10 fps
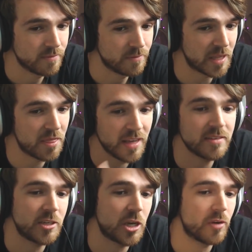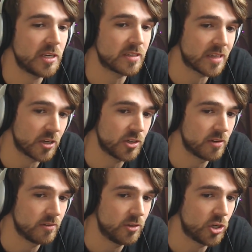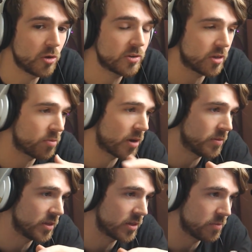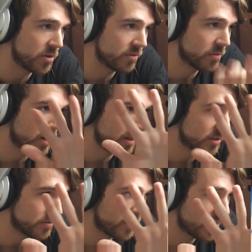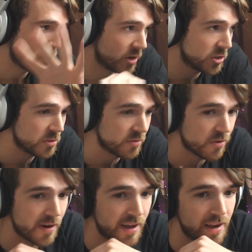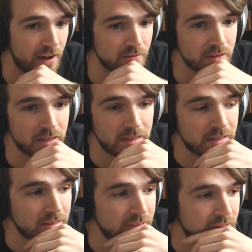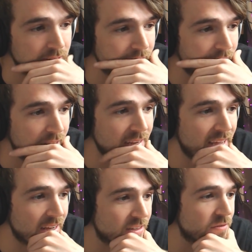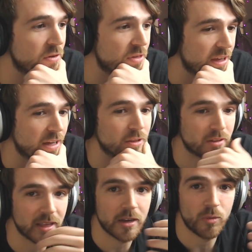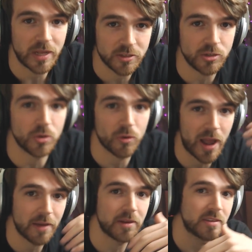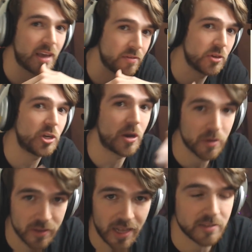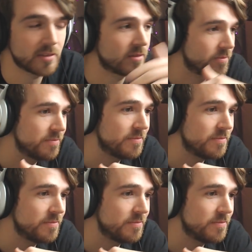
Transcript: But things that generate discussion. Jokes I'll probably skip over, but I'll answer 5 questions before I head out. And yes, if you think I look like a wet sewer rat because I haven't showered, that's